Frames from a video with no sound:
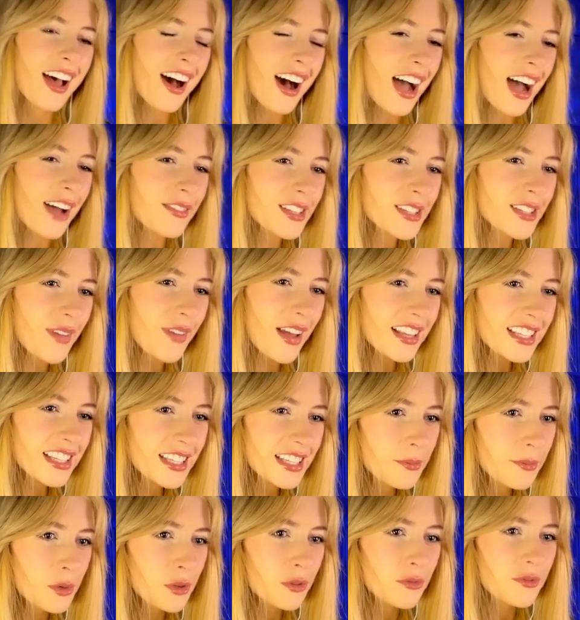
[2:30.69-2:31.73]
I'm expecting
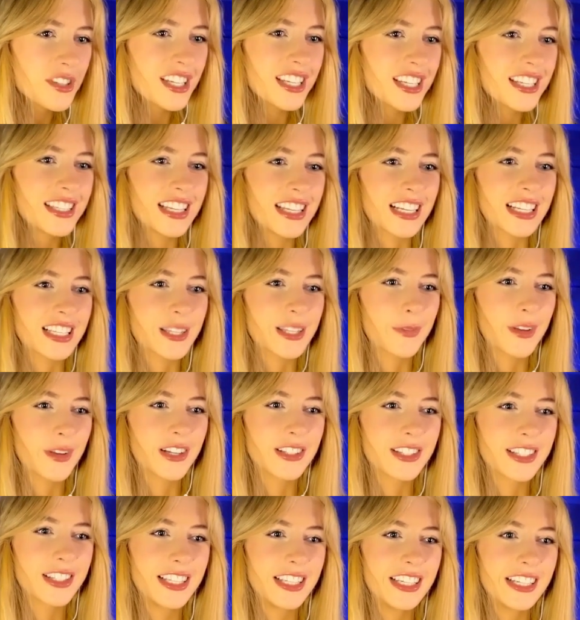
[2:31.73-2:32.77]
the move g6
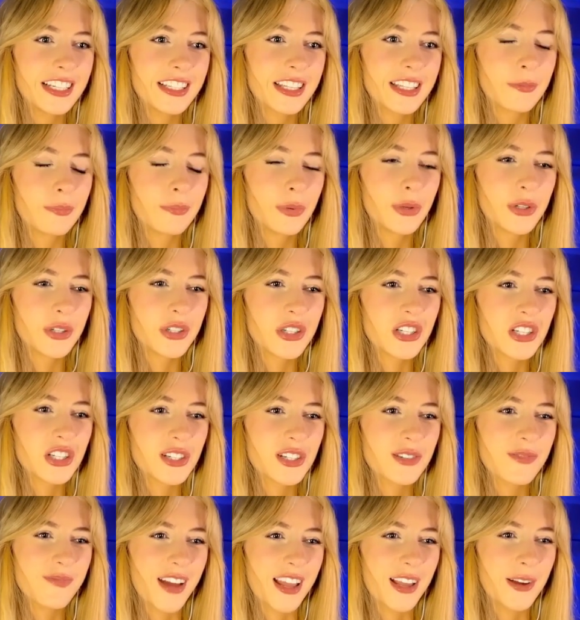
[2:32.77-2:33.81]
because here they
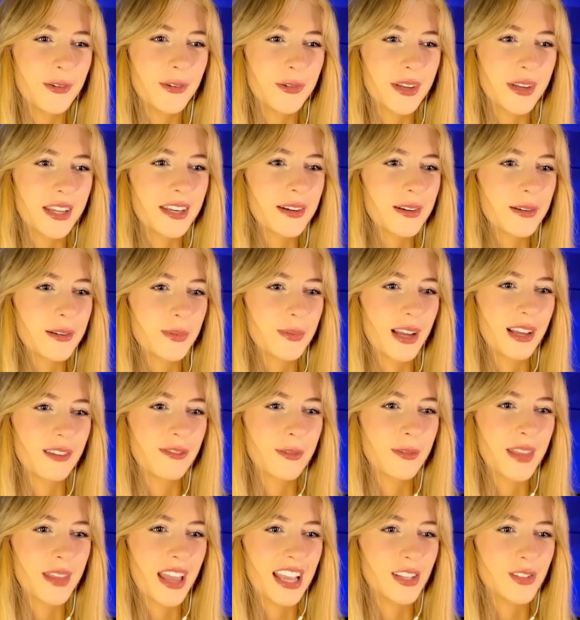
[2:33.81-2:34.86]
push my queen away
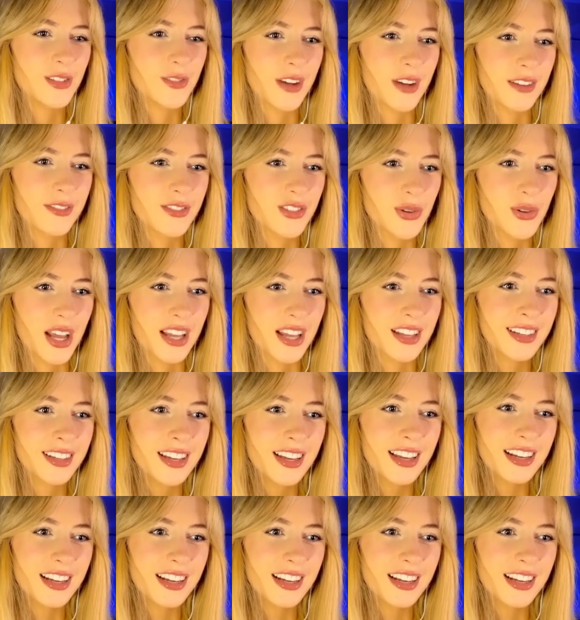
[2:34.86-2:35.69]
from the h5 square.